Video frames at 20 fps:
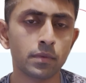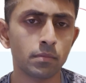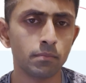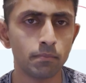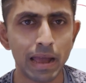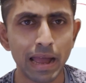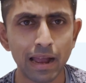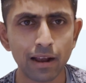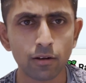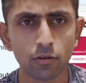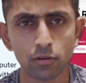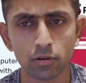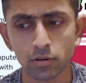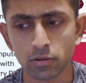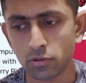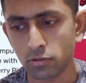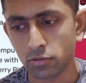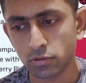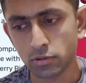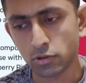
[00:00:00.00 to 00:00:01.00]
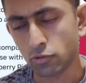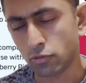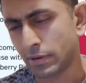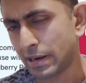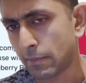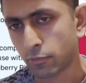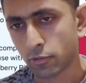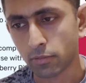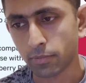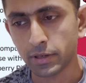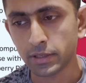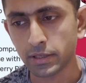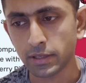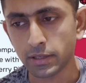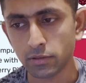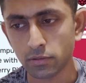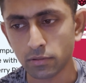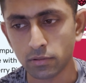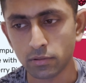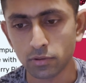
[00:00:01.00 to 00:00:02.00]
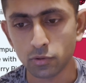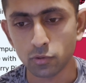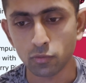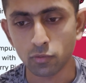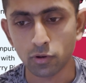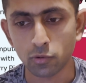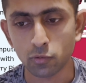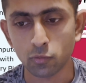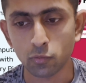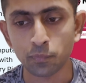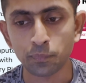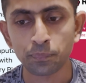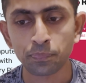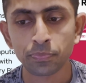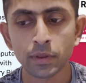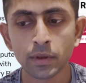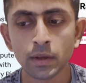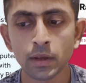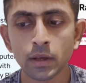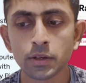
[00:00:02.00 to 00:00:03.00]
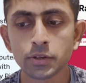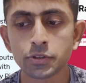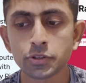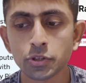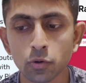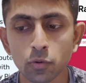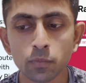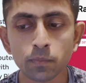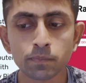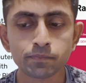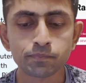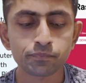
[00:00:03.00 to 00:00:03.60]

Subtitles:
Mac or using your laptop, anything you want to. So